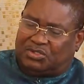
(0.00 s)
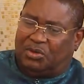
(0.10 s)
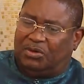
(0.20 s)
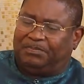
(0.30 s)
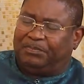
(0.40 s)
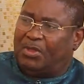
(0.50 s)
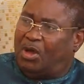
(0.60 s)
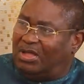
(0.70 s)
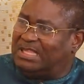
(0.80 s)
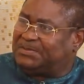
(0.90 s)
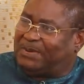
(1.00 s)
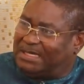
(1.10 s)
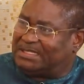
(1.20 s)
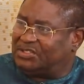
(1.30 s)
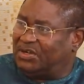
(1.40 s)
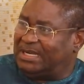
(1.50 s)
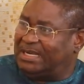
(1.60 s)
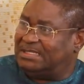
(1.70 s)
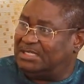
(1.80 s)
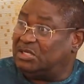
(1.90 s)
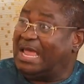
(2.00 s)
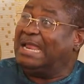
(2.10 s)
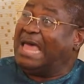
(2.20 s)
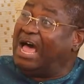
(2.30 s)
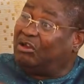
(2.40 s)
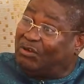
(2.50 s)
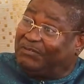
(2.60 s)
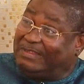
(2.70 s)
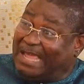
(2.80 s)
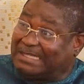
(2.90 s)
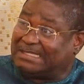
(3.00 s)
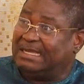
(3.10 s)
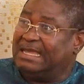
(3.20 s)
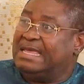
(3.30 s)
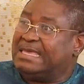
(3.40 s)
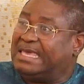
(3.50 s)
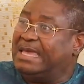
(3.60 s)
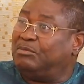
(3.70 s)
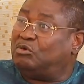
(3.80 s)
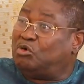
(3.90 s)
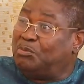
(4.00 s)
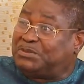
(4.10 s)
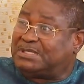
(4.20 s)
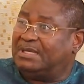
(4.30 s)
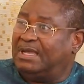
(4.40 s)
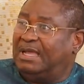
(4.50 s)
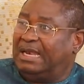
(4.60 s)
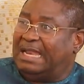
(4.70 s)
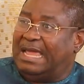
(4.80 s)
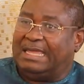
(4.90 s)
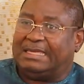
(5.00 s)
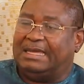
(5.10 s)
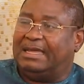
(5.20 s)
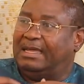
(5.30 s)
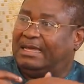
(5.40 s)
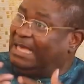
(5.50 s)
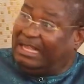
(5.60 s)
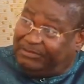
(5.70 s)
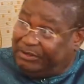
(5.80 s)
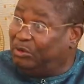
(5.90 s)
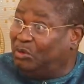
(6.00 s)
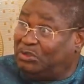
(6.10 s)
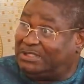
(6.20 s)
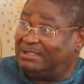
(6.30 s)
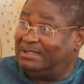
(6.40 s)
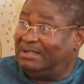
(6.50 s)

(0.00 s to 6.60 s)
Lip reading: So all these parachurch organizations, and out of that came groups like Calvary Road.